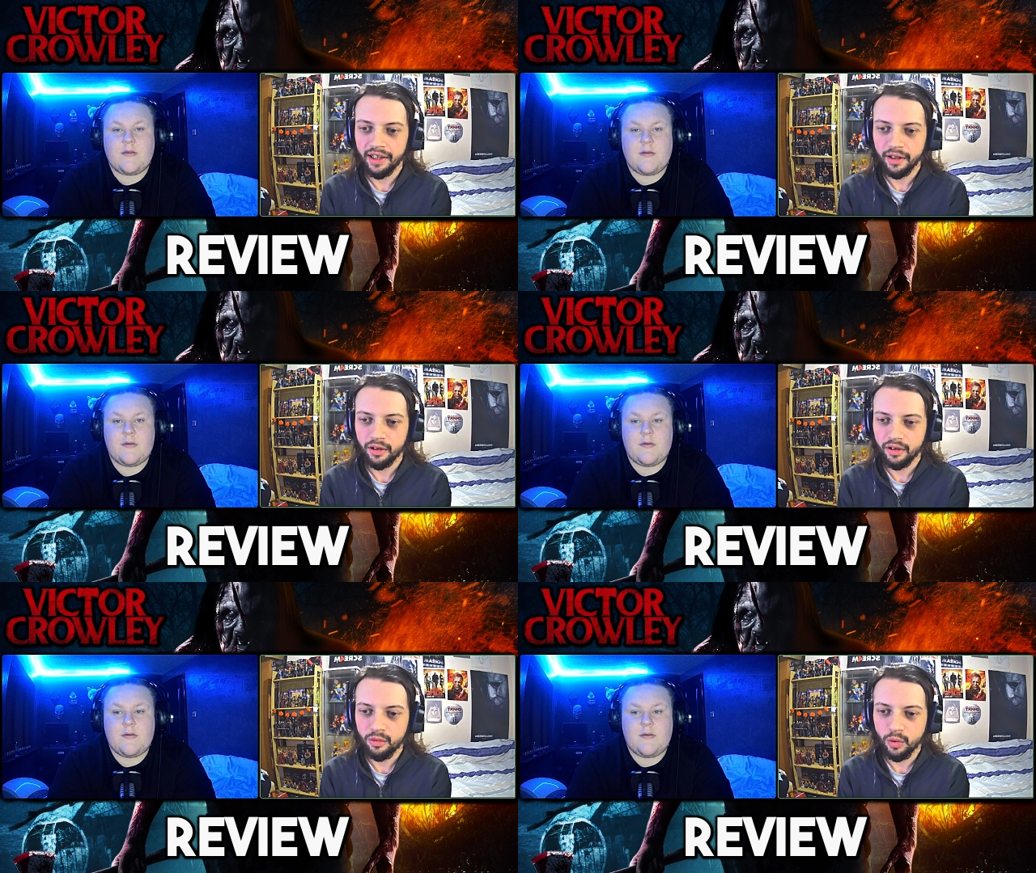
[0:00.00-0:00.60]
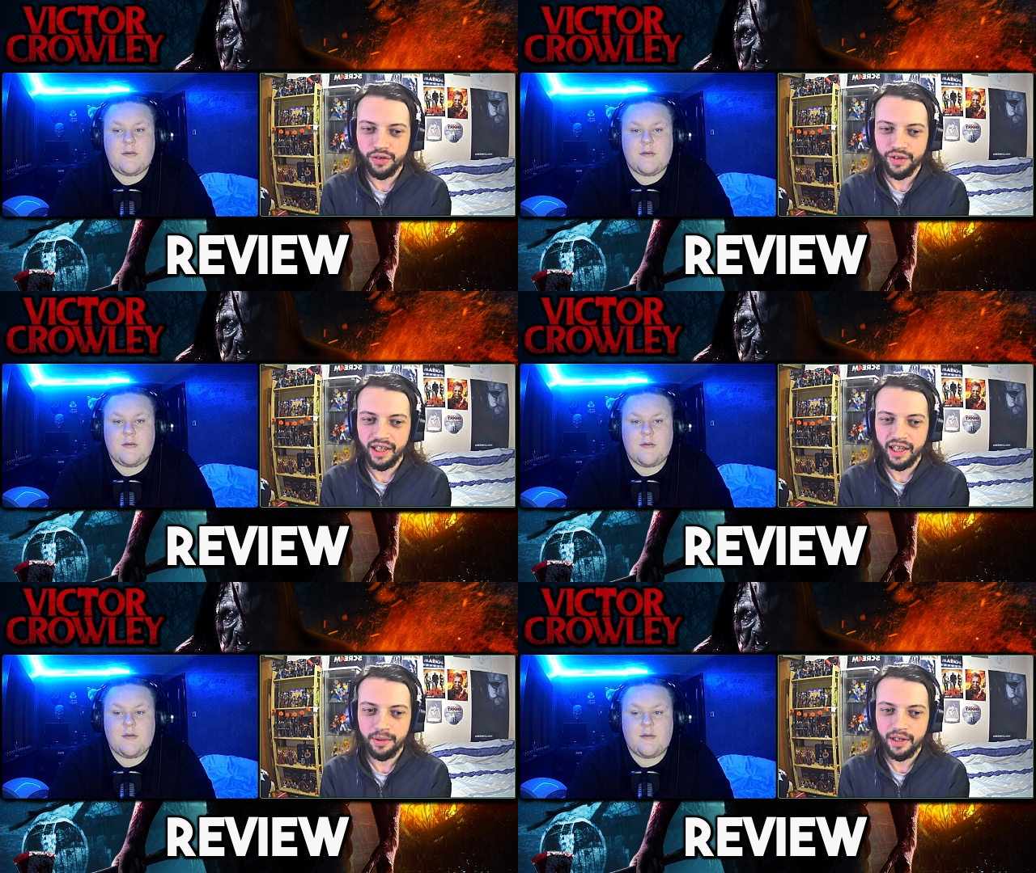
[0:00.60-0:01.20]
Speaker 1: like, what do you
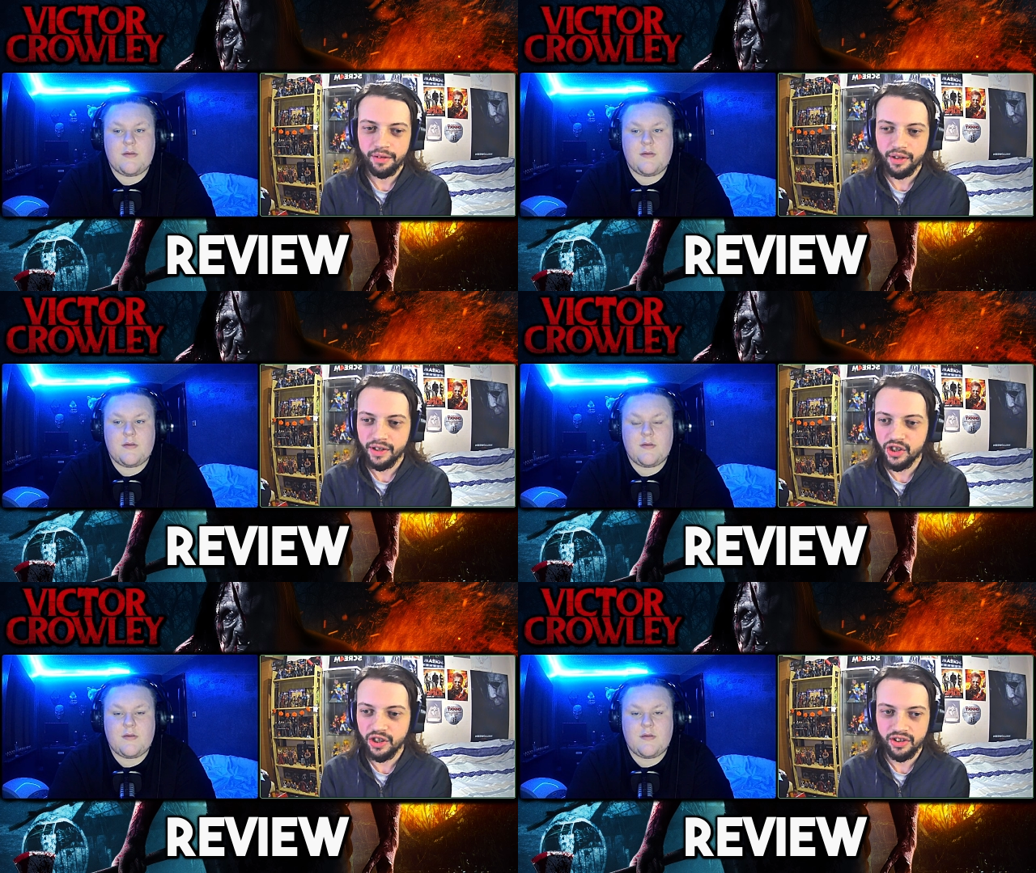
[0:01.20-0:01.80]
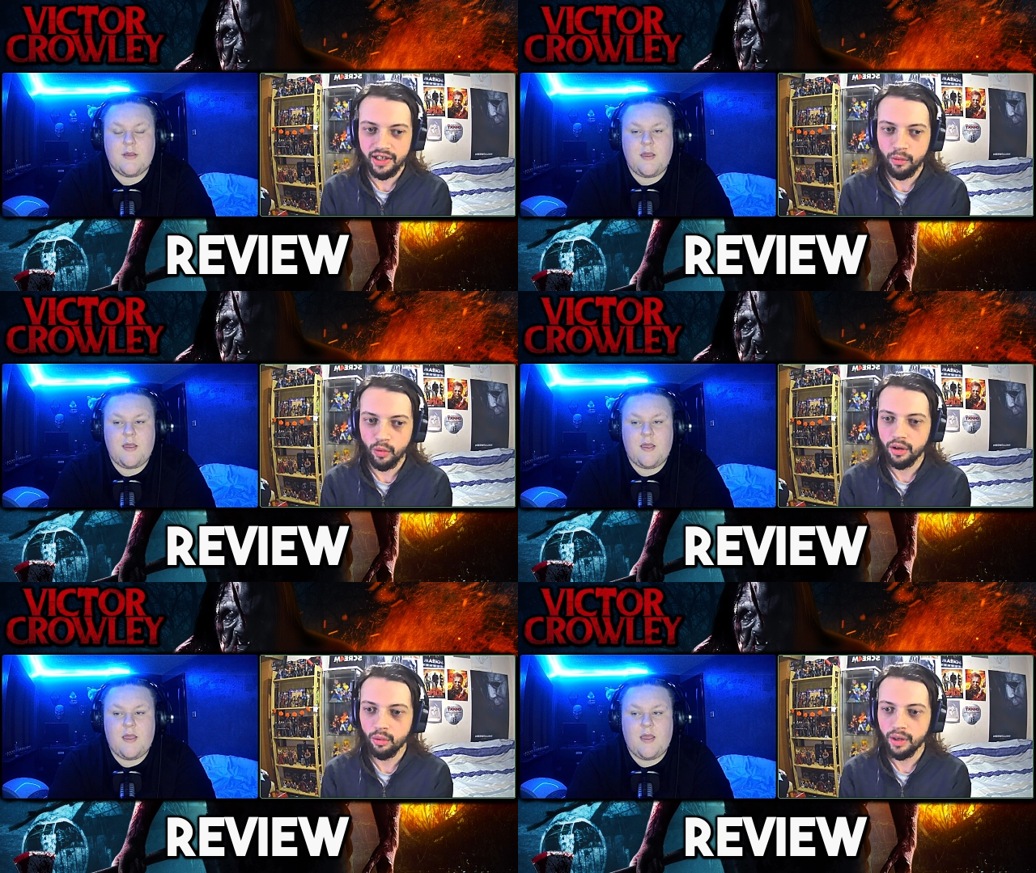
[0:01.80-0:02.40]
think happened after the event? She just like
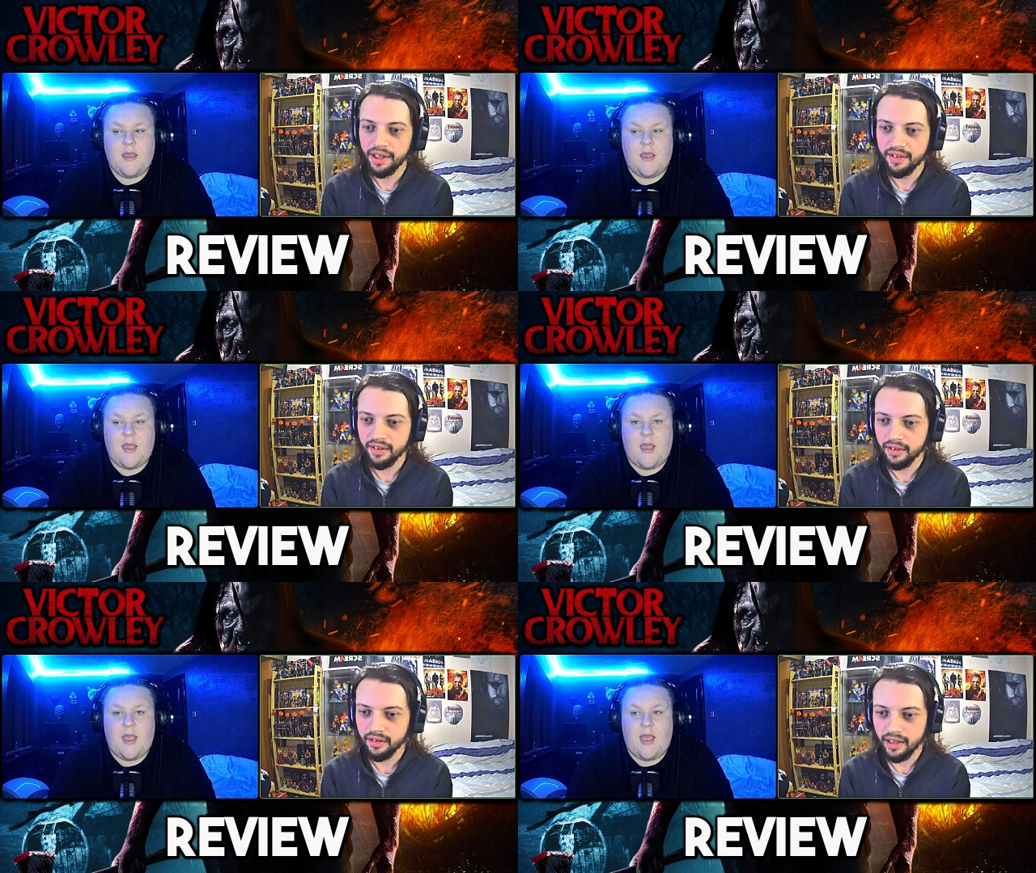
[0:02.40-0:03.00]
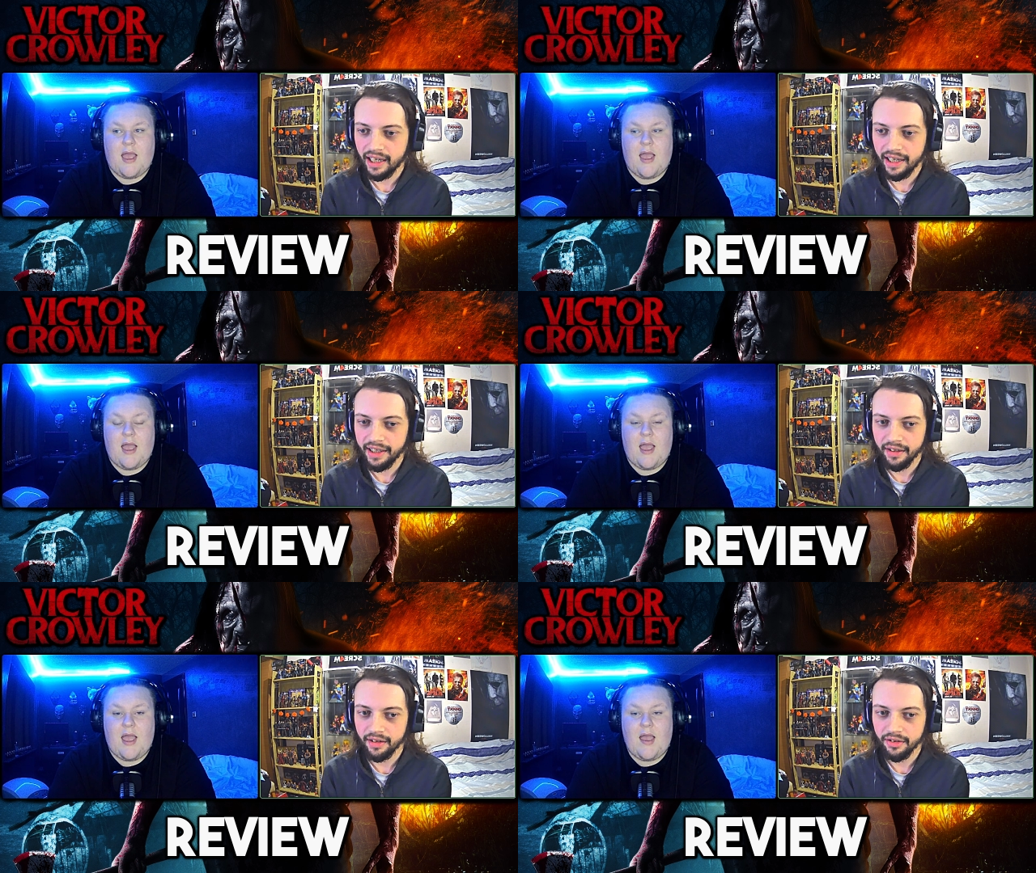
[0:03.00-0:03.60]
went away into
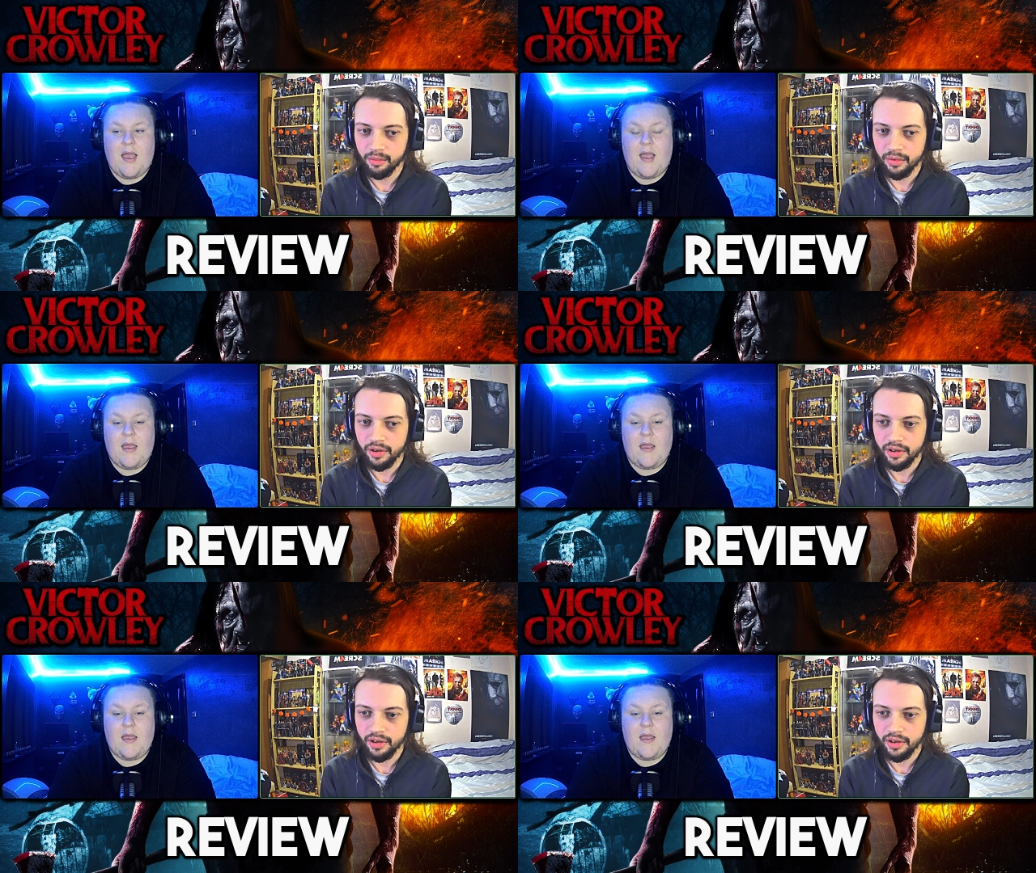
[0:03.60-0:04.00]
hiding or some